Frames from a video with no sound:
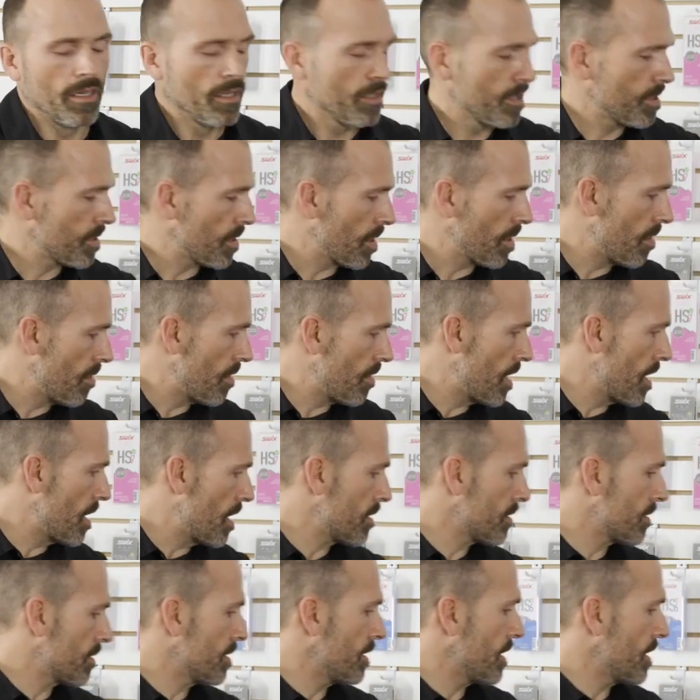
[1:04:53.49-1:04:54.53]
So
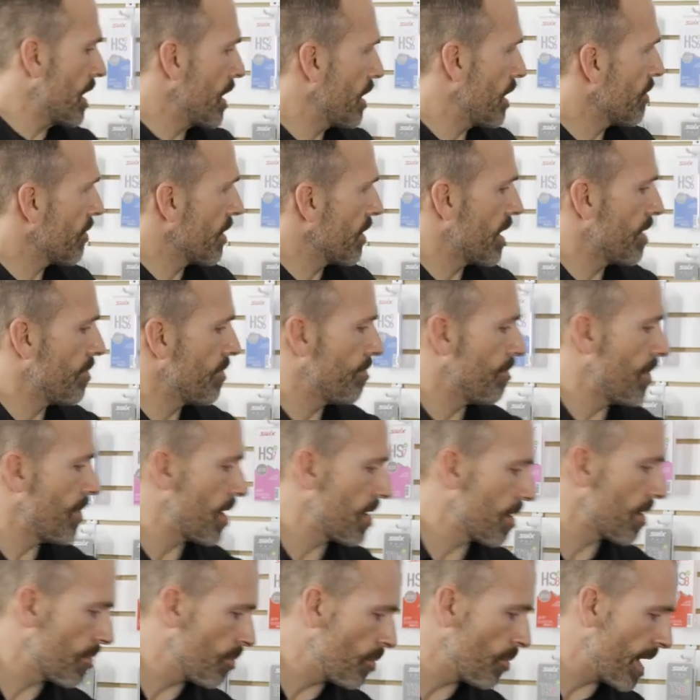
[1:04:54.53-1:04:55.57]
180 gram
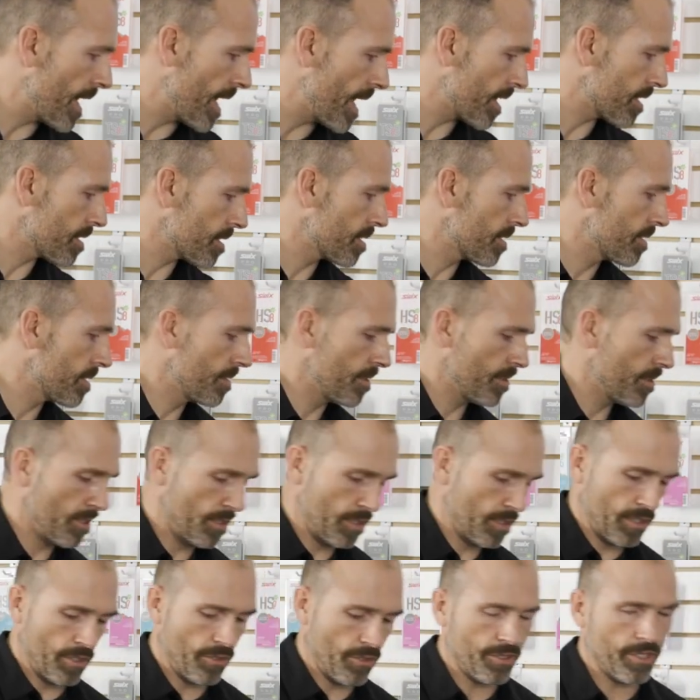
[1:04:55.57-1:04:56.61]
bar of wax,
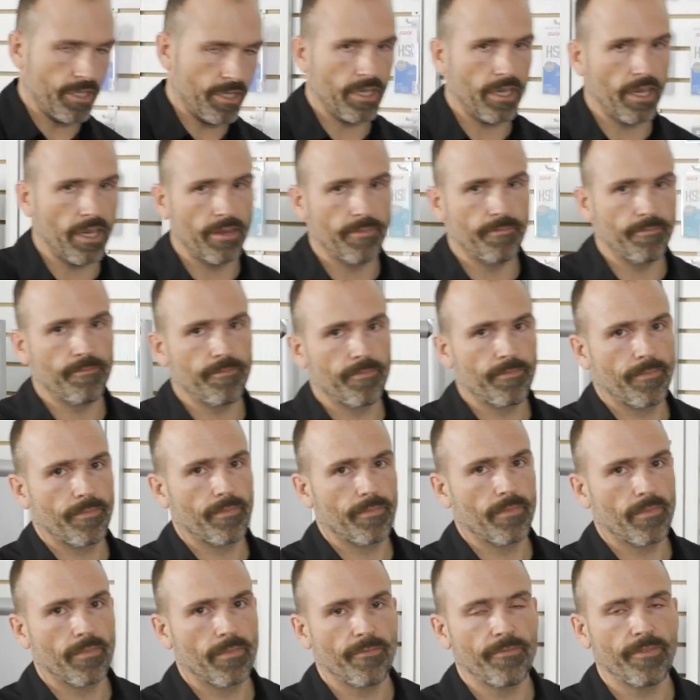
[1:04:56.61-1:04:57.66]
you should get
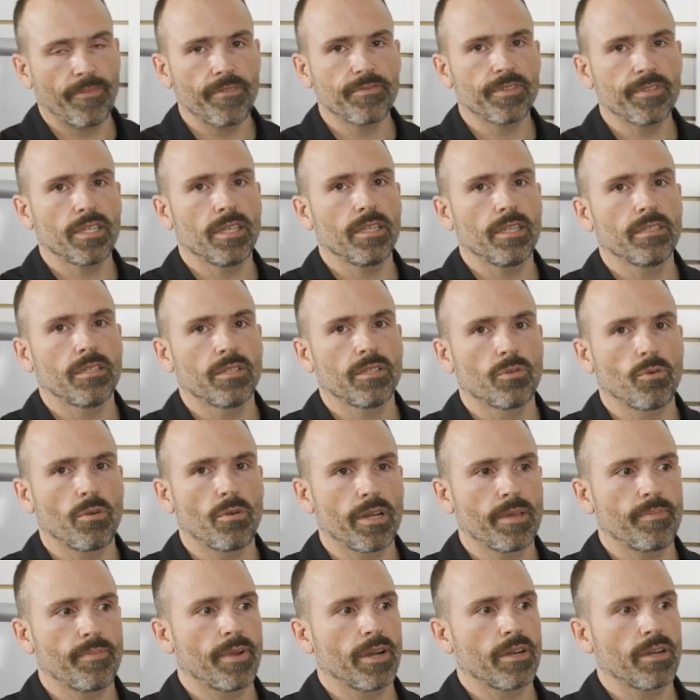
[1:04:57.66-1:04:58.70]
15 to
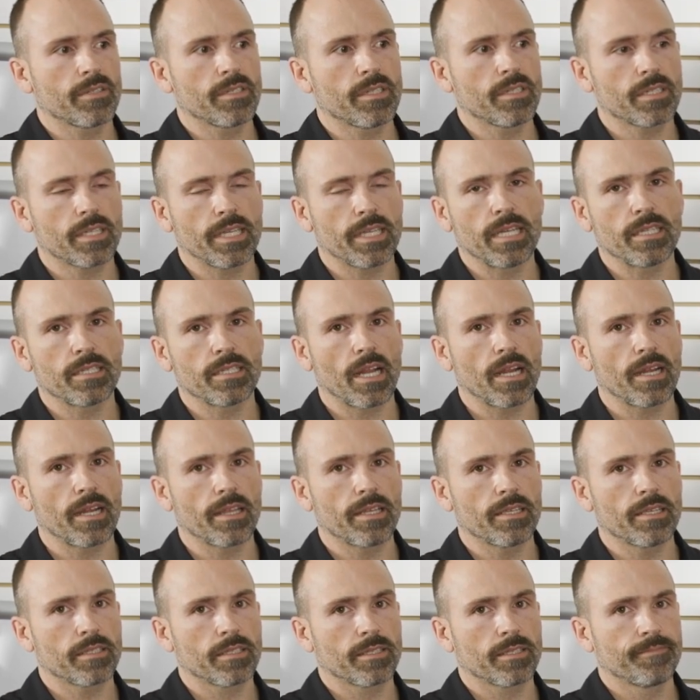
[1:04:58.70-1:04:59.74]
20 pairs of skis out of
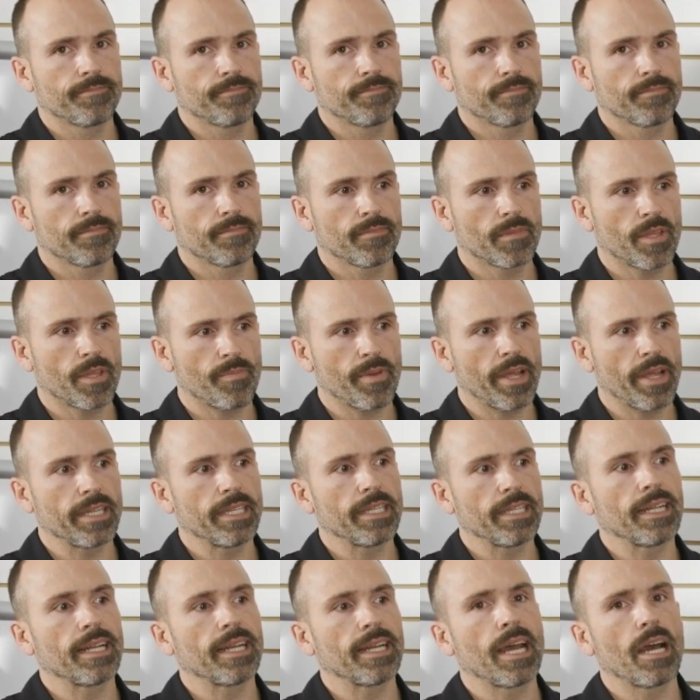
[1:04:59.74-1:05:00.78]
this,
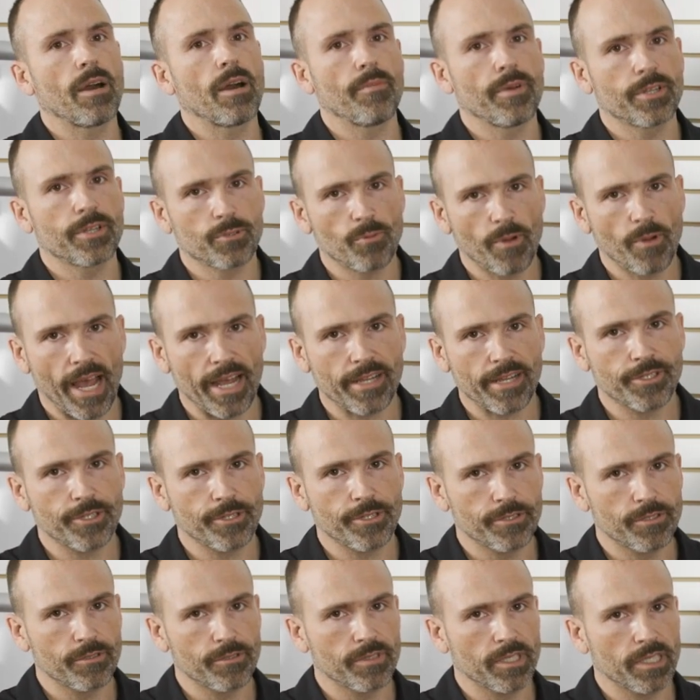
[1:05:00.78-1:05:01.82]
depending on how much wax
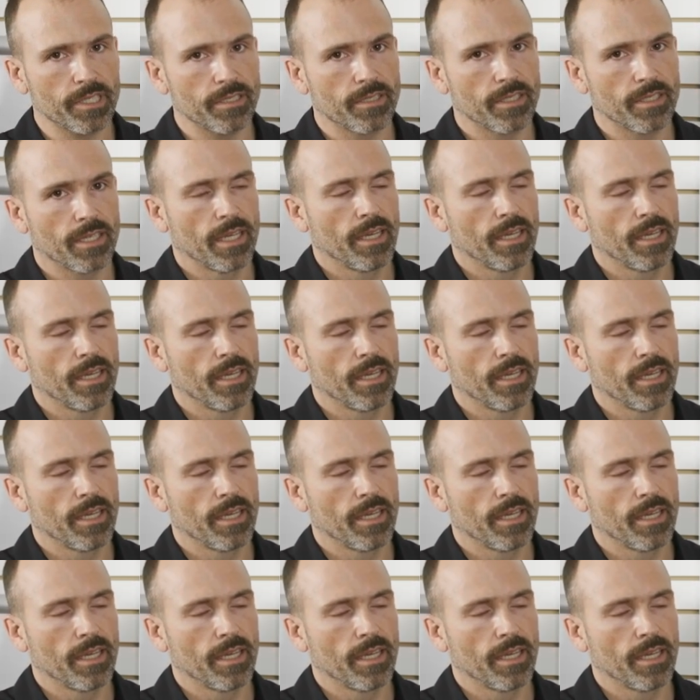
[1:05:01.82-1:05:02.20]
you're using.